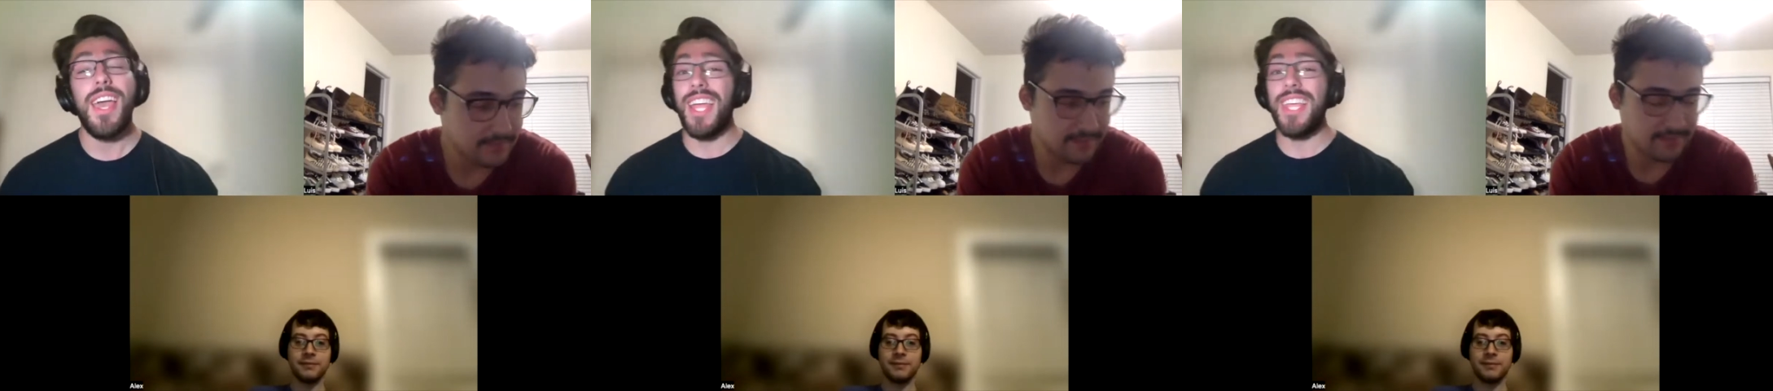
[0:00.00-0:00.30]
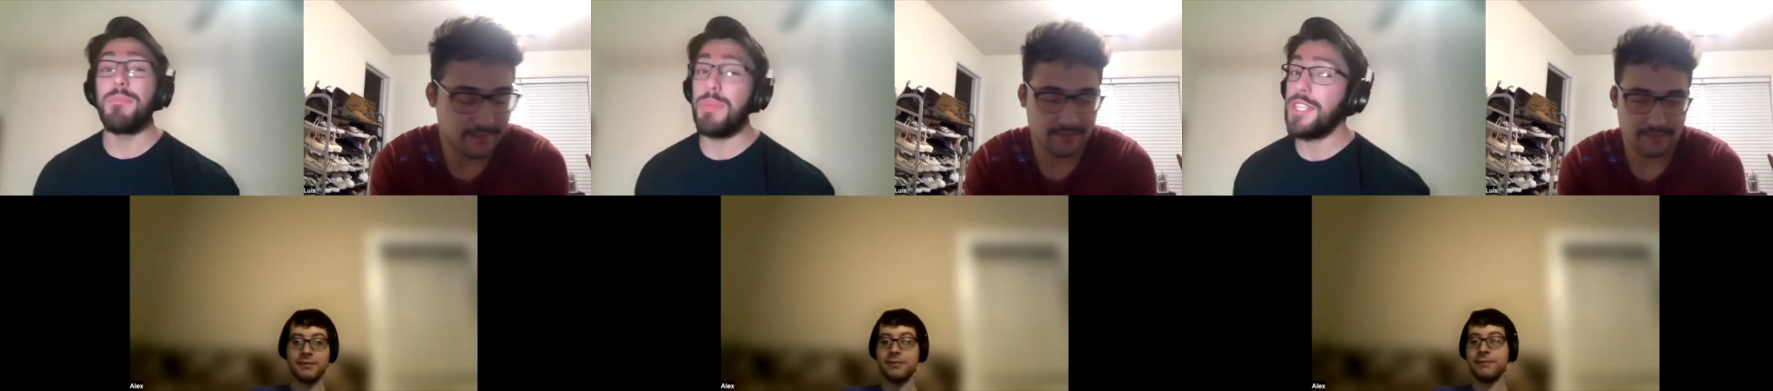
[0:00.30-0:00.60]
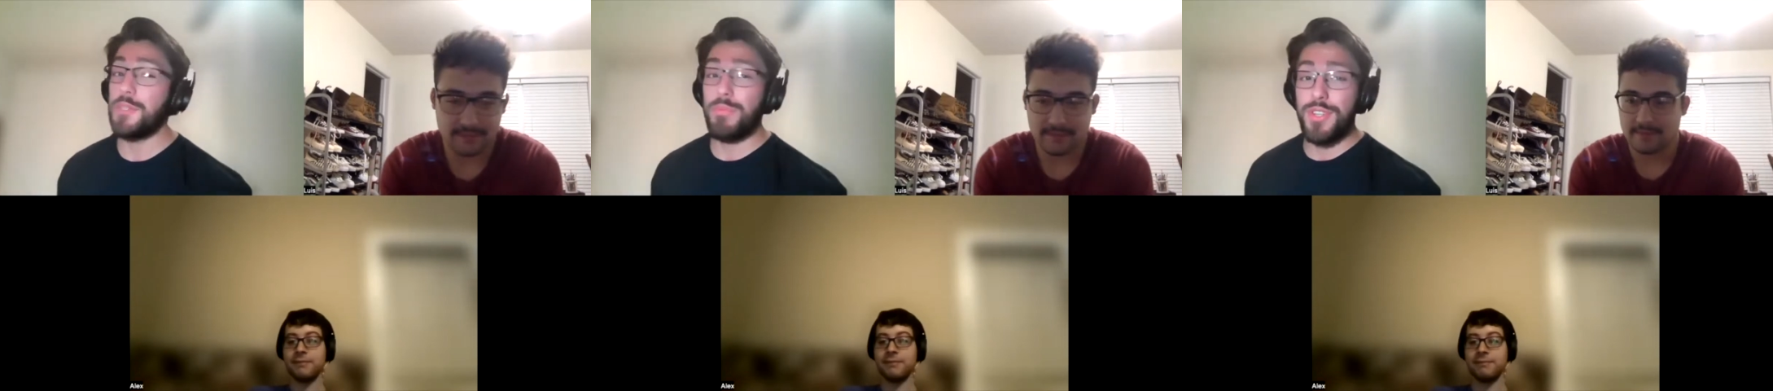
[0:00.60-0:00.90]
Speaker 1: I can
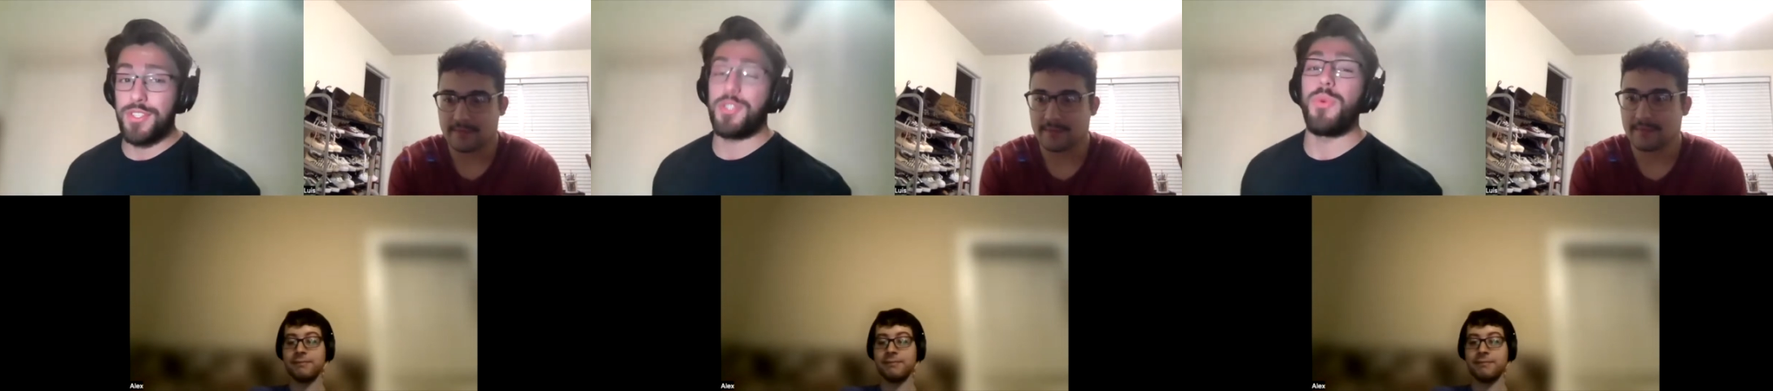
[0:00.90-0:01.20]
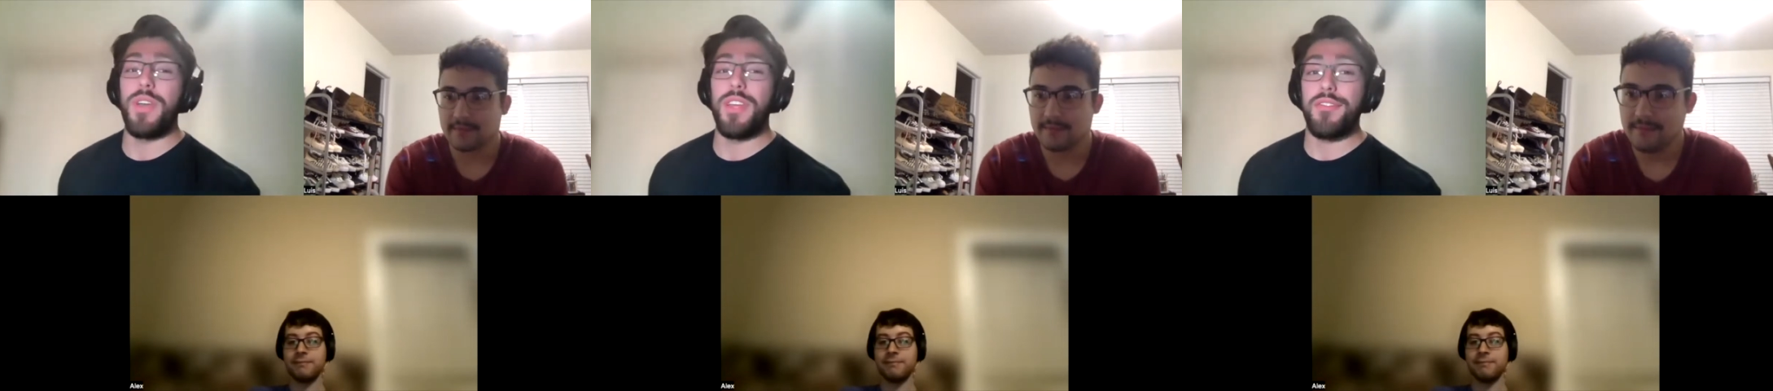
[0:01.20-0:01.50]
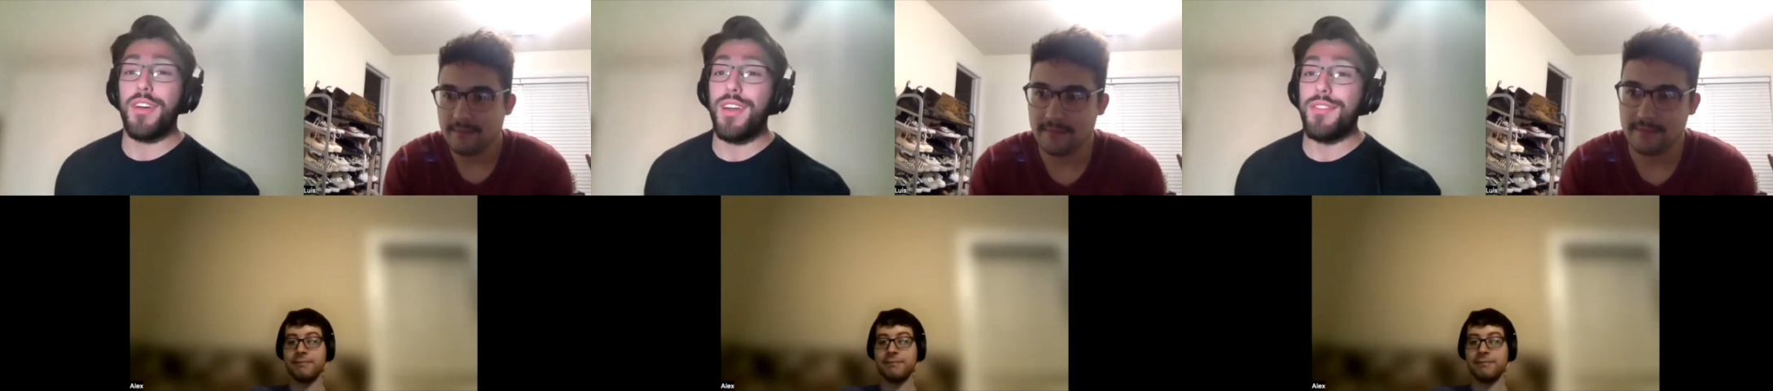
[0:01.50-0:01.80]
bench press
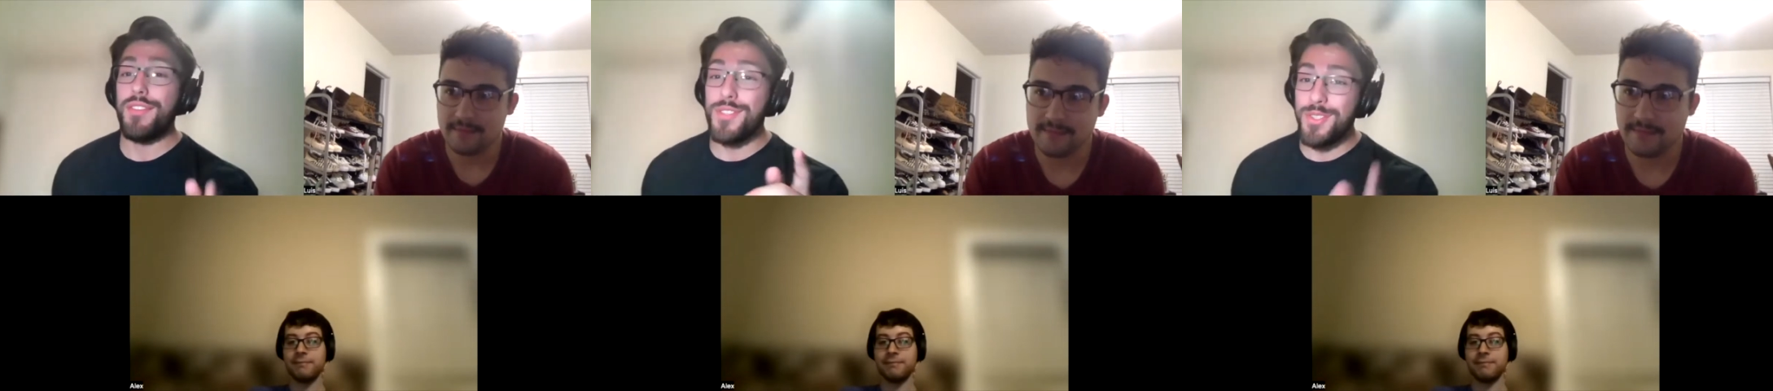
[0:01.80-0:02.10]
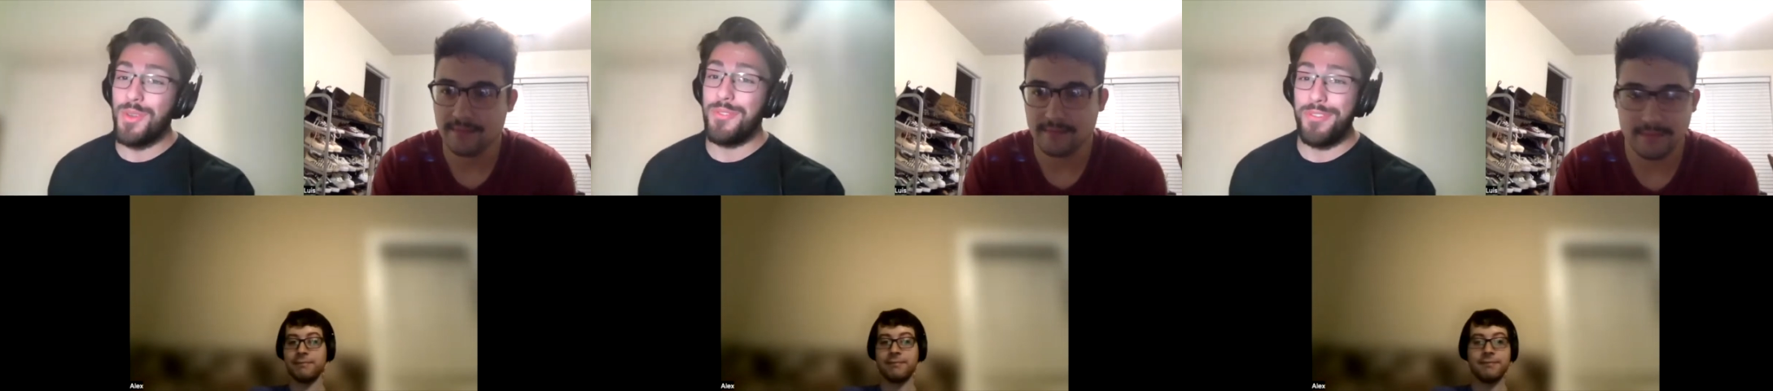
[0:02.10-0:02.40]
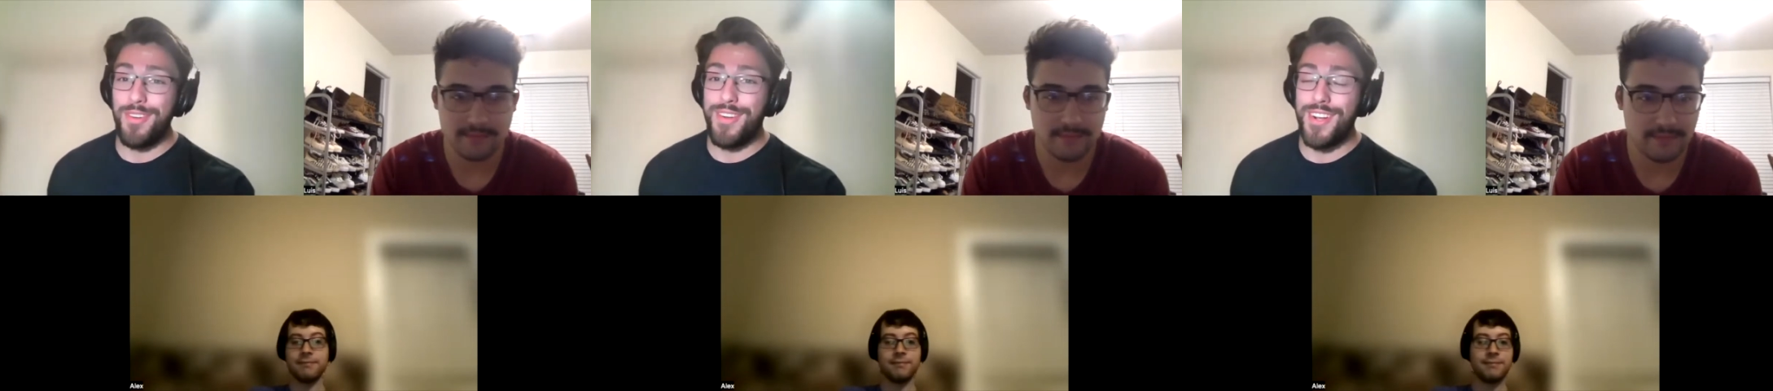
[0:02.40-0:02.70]
285 so far.